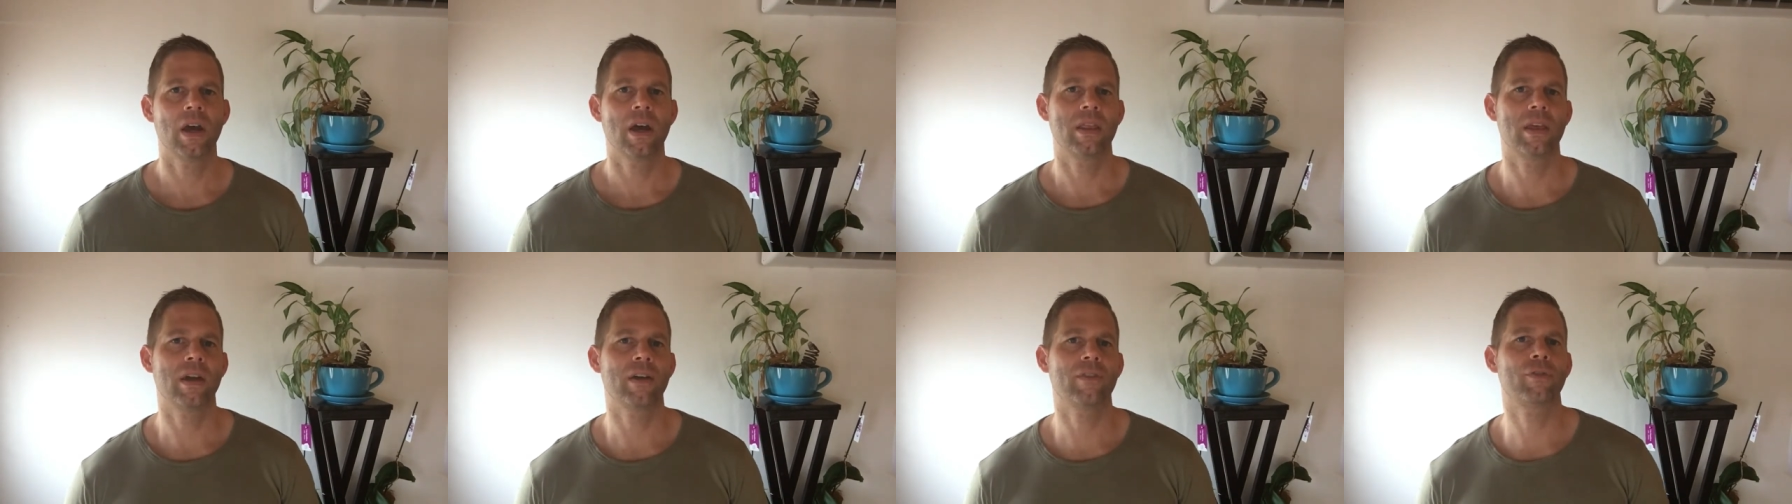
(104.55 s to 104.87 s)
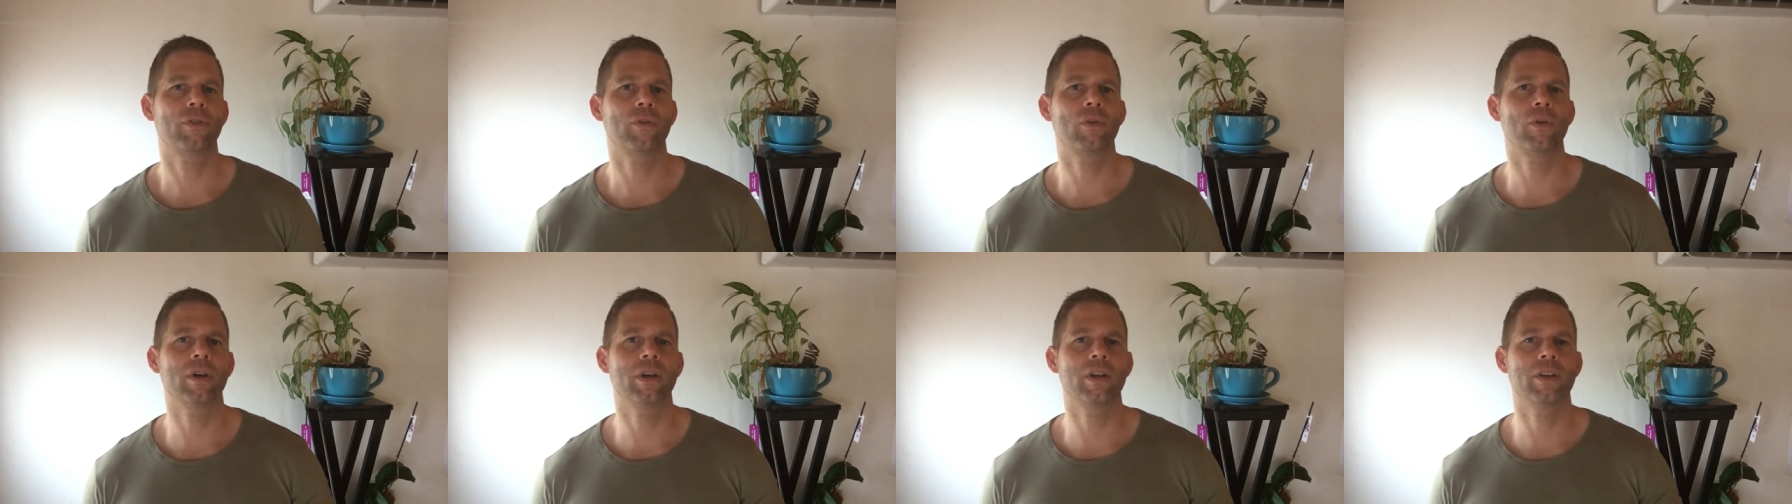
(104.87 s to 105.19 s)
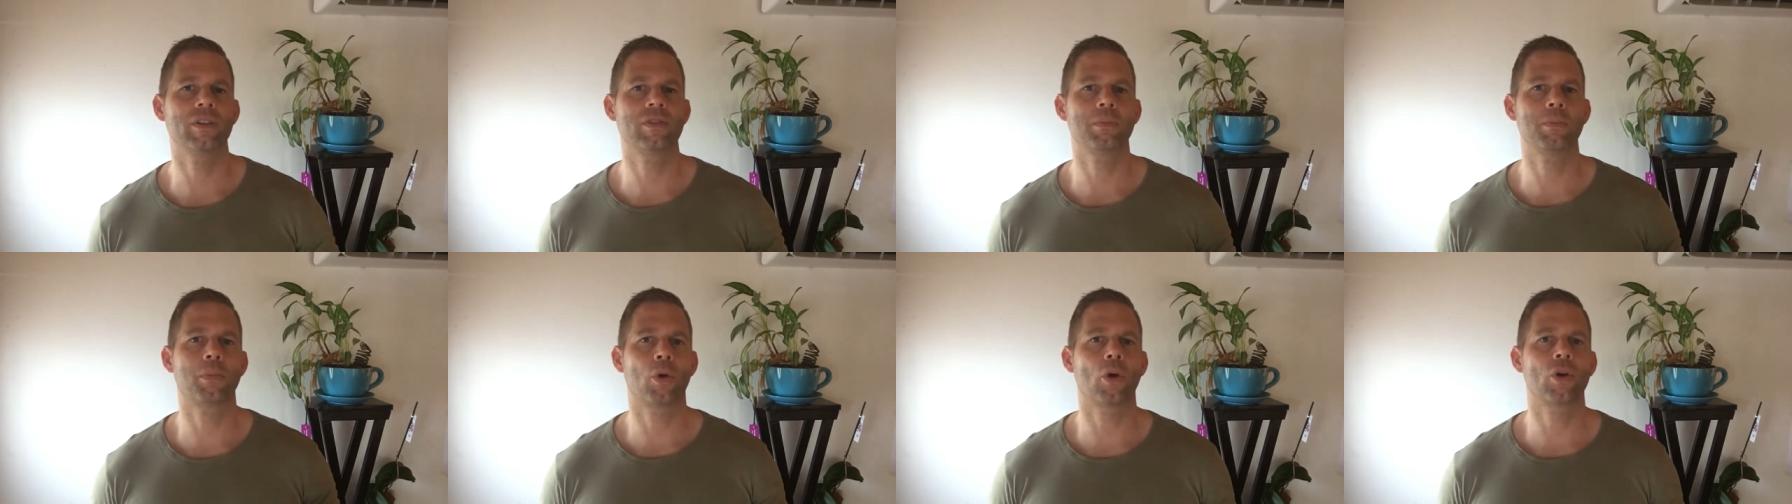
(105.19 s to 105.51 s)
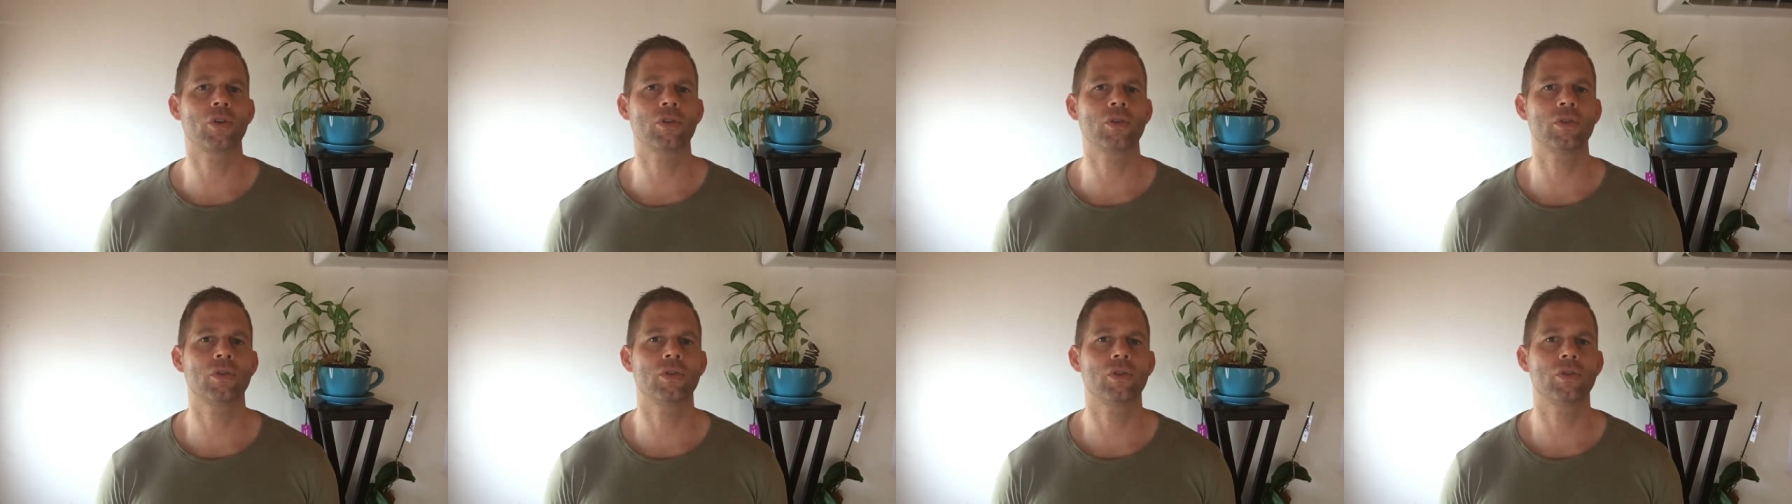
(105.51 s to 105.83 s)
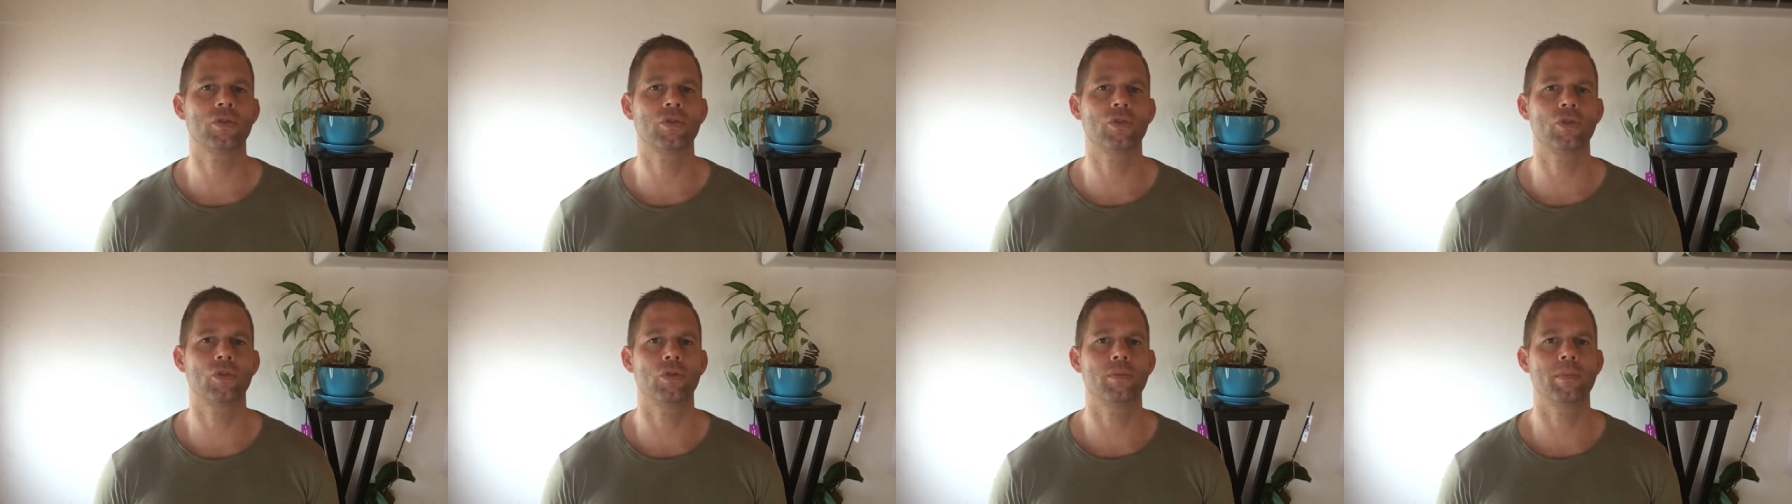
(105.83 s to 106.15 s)
Therefore, it is important
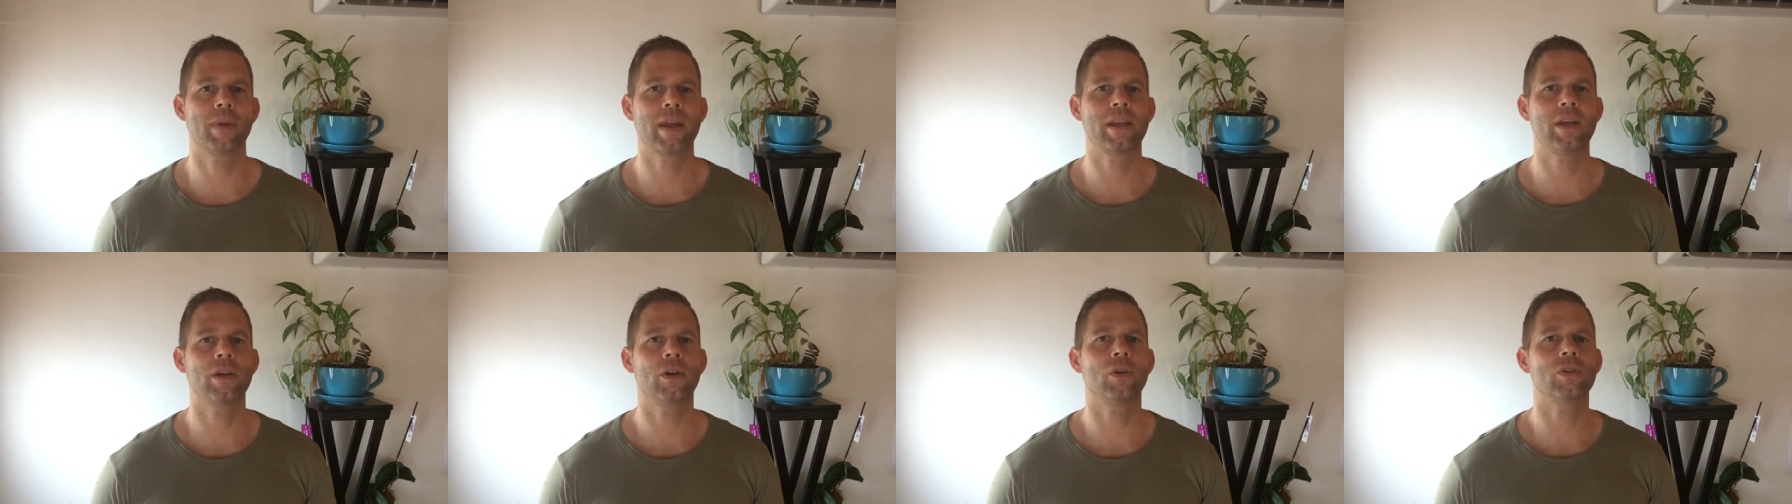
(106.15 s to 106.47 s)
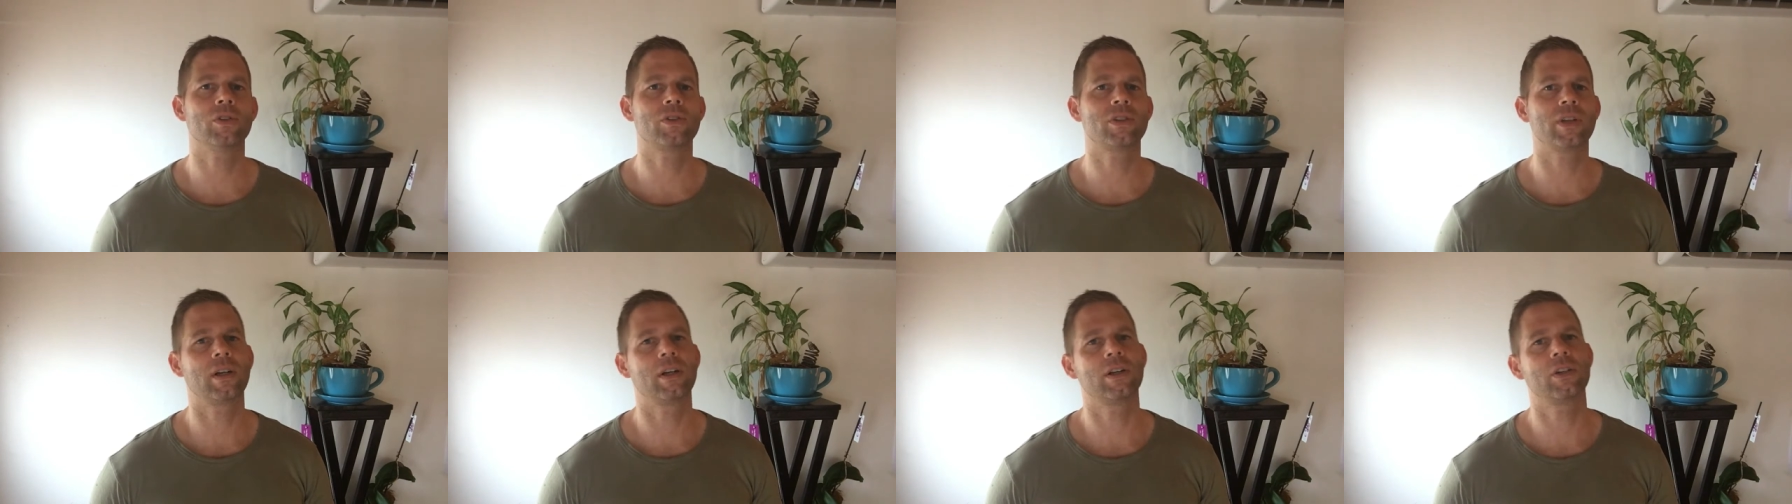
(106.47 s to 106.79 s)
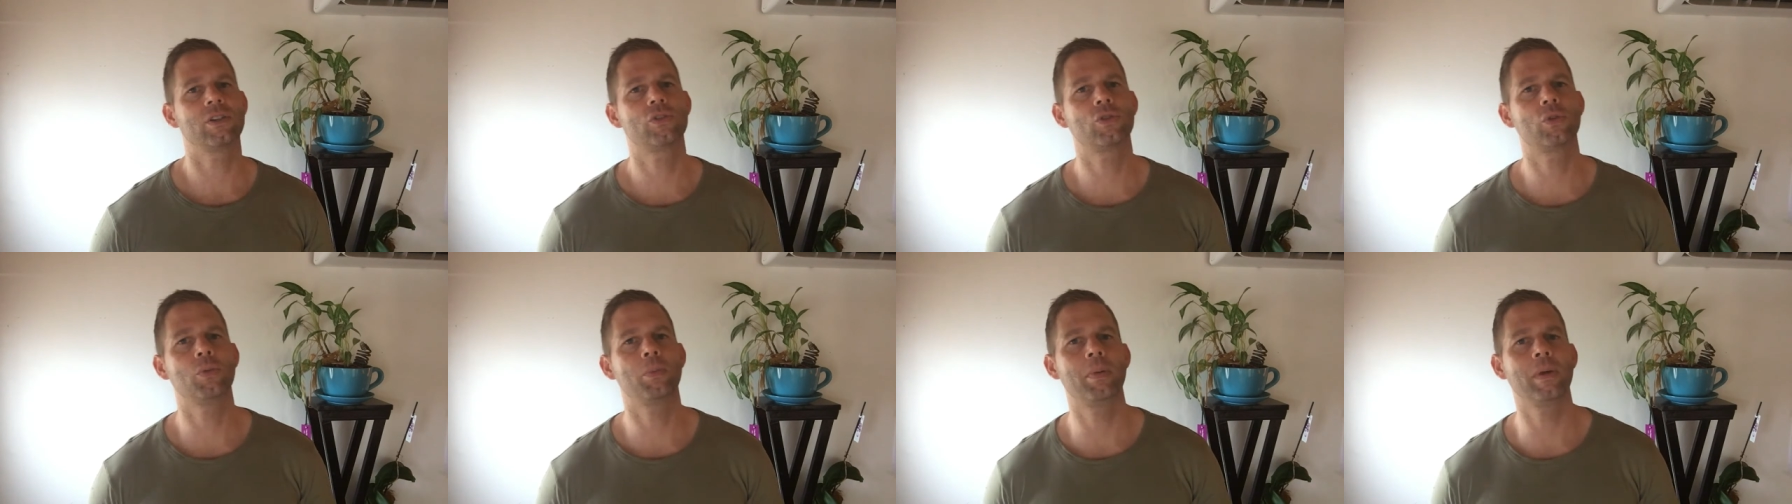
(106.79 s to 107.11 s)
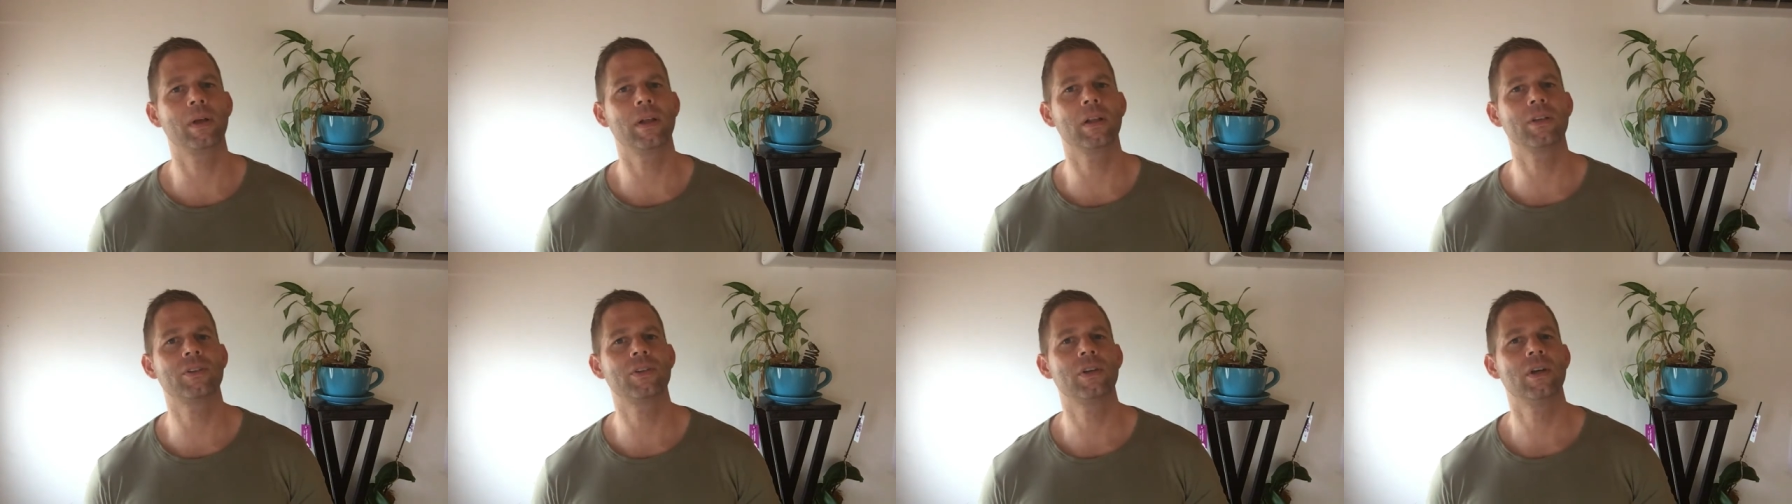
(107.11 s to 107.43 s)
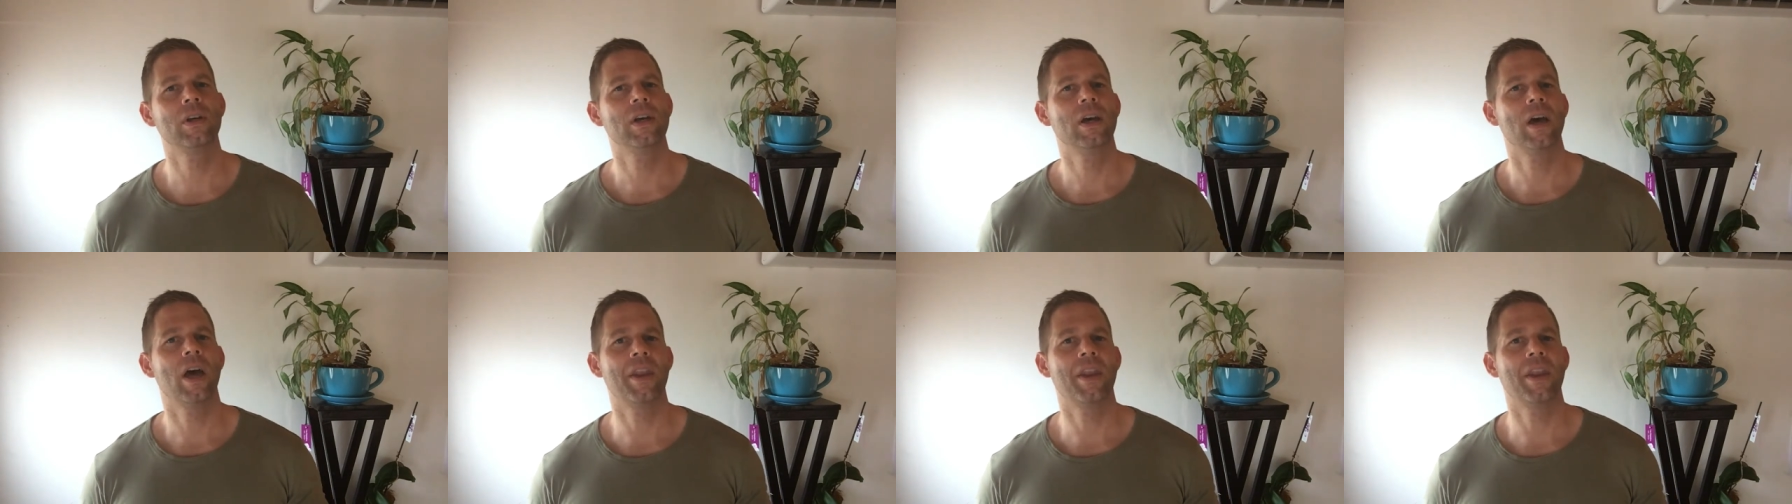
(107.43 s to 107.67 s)
to many wholesalers to build